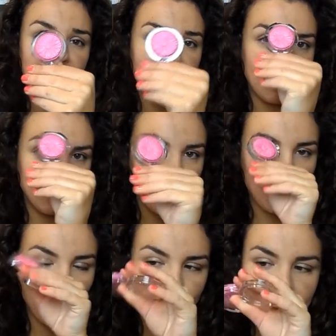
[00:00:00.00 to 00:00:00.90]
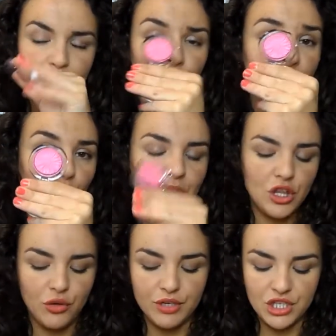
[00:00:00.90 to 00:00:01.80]
again very pretty, more of a
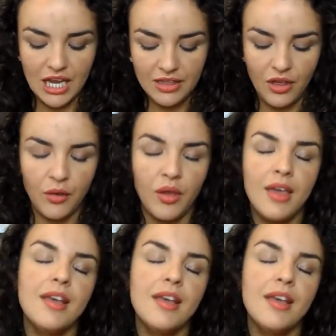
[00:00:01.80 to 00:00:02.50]
wintry shade though.